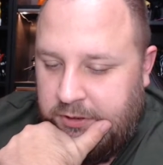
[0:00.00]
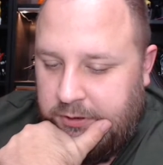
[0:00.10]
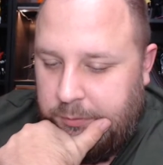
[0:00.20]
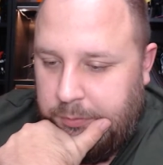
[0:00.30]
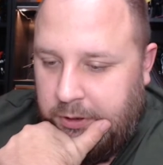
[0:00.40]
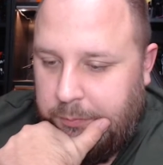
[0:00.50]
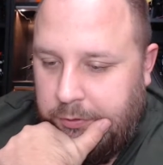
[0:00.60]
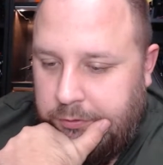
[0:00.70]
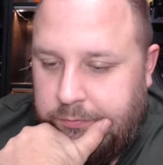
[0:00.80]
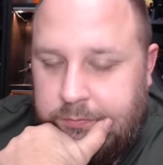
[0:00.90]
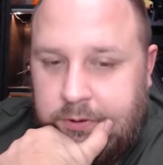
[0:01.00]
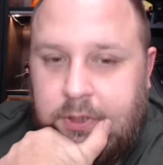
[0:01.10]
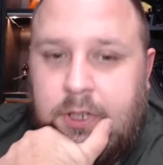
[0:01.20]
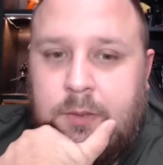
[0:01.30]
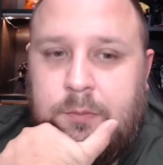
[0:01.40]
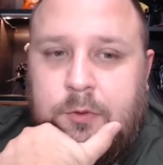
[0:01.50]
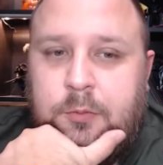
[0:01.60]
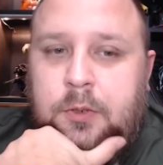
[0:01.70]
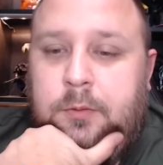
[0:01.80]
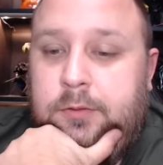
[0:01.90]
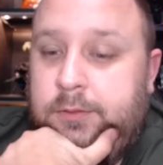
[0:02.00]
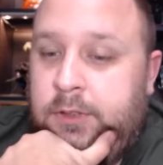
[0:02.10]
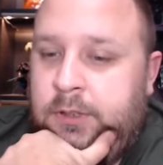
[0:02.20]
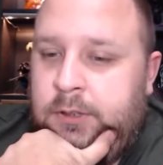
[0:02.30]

in bot mode than Optimus Primal.